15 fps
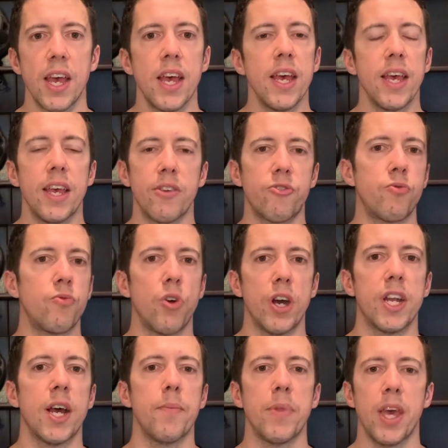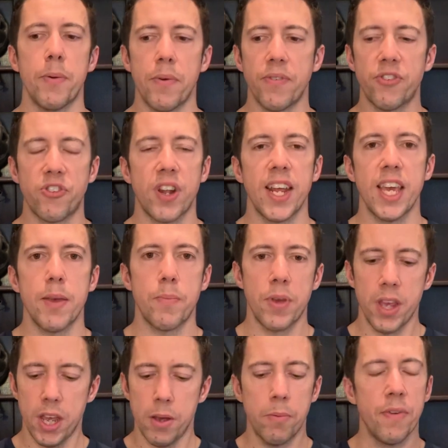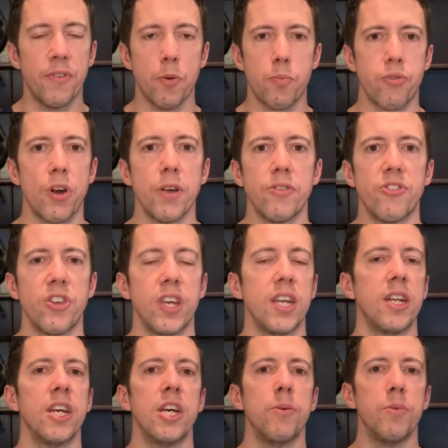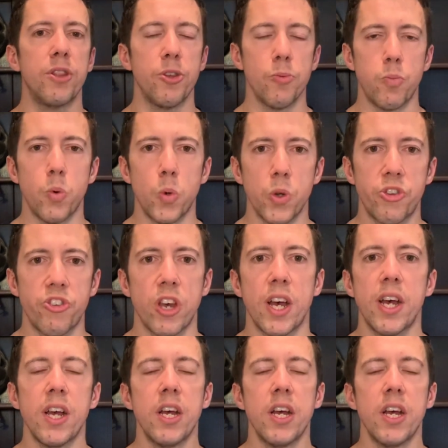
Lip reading: It's right up there with sleep, with your protein, with your water,